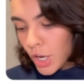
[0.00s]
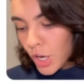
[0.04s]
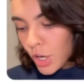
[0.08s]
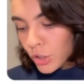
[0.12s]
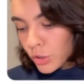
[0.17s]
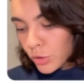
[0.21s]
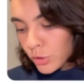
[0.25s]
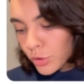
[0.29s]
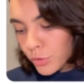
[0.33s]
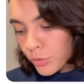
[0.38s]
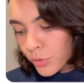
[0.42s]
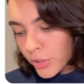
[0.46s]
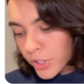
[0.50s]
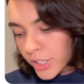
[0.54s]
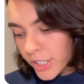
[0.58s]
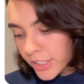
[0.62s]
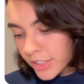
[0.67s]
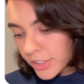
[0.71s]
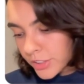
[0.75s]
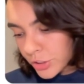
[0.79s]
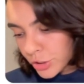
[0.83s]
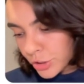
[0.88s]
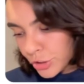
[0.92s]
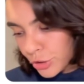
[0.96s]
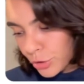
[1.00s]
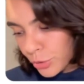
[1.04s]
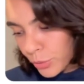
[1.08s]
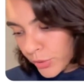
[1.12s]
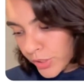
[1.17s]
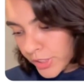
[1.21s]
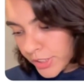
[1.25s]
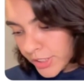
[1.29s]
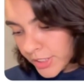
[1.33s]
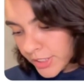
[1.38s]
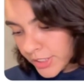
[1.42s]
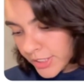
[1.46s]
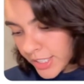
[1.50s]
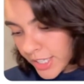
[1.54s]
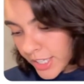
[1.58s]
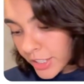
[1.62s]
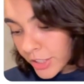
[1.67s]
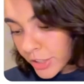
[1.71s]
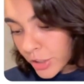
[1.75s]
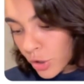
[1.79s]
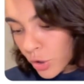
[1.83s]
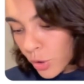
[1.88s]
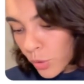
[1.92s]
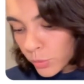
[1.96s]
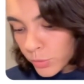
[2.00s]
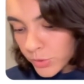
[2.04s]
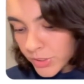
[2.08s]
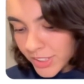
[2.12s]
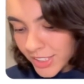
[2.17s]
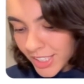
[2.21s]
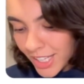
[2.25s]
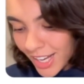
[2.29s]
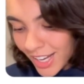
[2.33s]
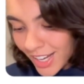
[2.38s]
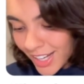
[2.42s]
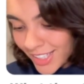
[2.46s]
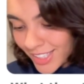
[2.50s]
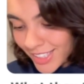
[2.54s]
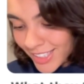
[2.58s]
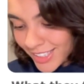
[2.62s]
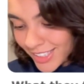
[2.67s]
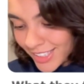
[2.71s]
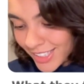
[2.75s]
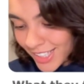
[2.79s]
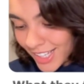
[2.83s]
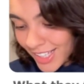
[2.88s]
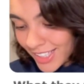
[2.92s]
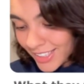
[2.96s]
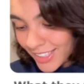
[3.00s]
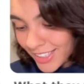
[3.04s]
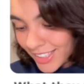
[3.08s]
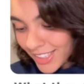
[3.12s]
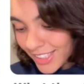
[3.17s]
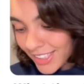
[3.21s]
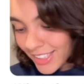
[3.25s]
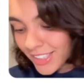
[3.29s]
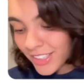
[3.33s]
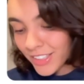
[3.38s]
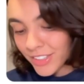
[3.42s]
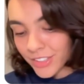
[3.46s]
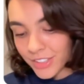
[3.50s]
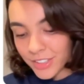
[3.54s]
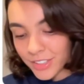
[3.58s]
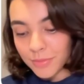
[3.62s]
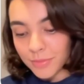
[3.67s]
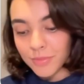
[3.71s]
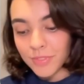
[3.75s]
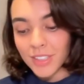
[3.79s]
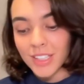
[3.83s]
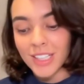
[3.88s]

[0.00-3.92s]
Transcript: Look for answer choices that are concise and clear.